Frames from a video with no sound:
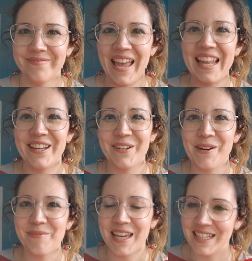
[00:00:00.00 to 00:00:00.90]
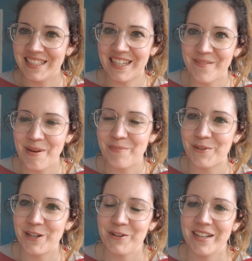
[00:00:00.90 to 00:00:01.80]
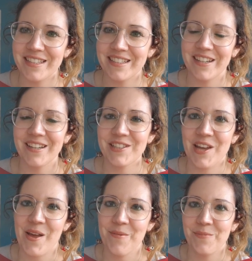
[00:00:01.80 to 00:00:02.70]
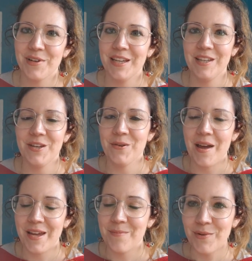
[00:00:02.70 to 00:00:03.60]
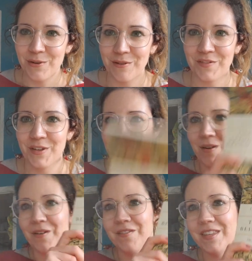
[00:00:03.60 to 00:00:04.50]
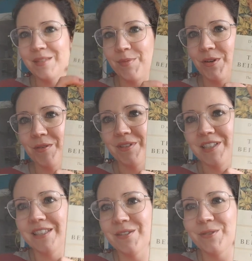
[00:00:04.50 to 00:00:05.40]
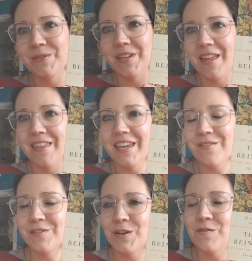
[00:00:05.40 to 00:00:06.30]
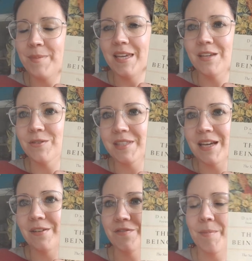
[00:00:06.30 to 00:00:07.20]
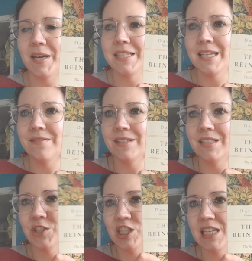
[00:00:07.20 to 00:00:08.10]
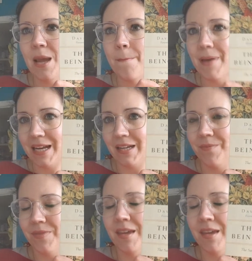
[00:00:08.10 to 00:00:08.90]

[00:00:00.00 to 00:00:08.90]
Hello, I'm Katie, a member at Christ Church, um, bringing you a book review of this book, which is called The Gift of Being Yourself by David G. Benner.